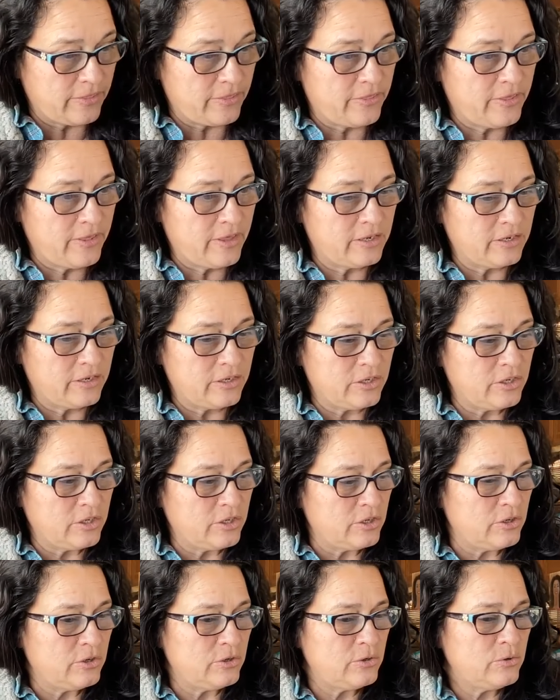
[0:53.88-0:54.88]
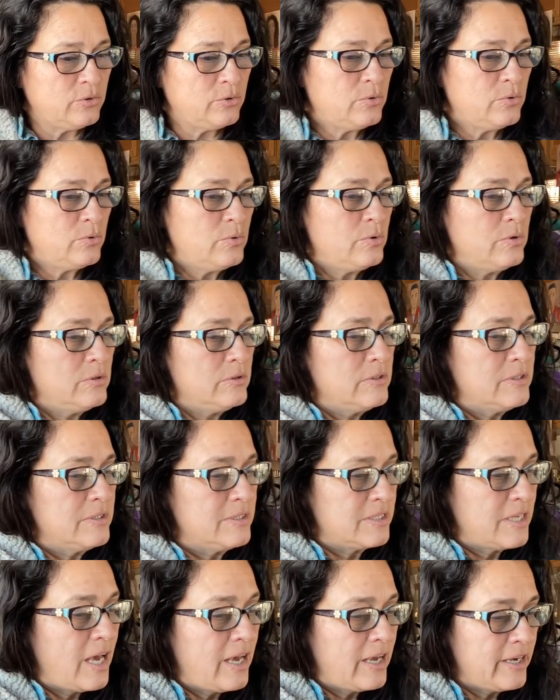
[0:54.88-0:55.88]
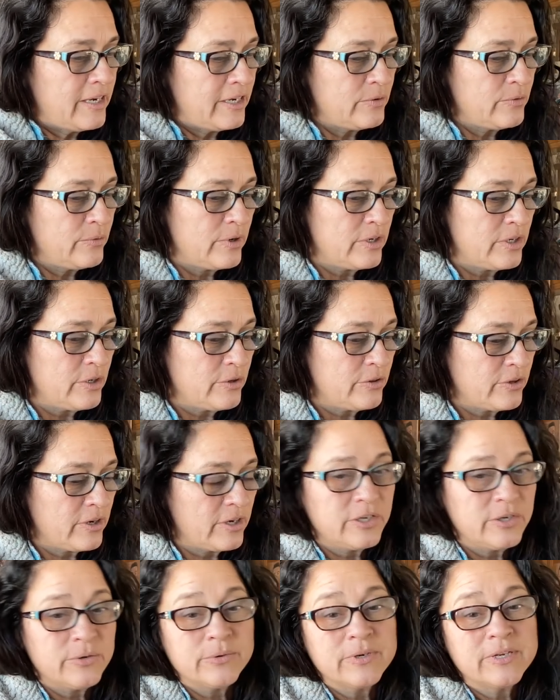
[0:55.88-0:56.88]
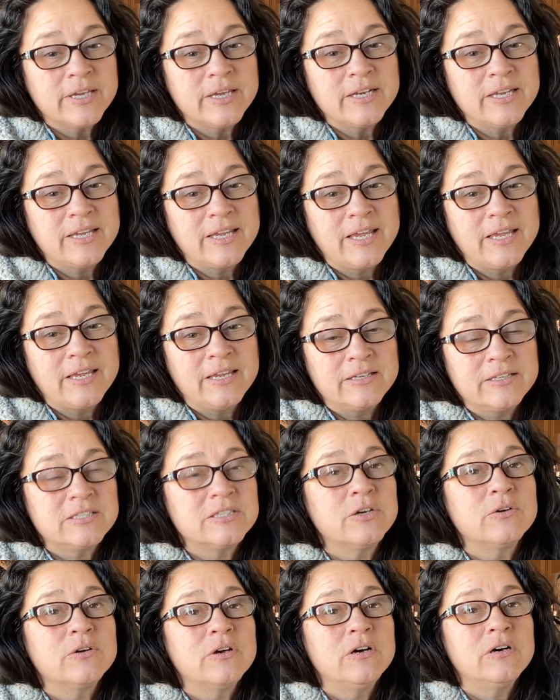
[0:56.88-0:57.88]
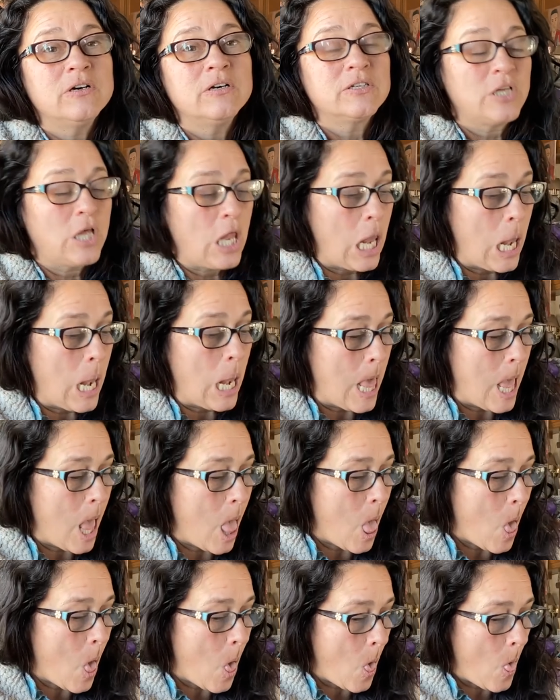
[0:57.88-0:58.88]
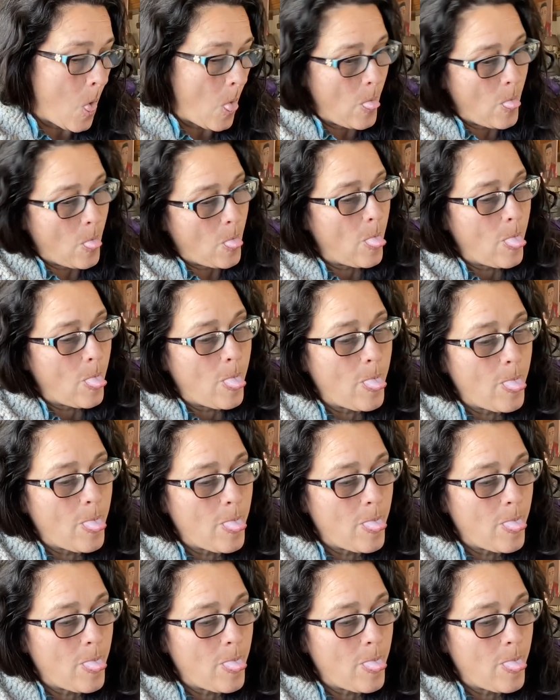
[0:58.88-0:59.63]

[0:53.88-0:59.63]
that you signed when you thought you were getting a so-called loan.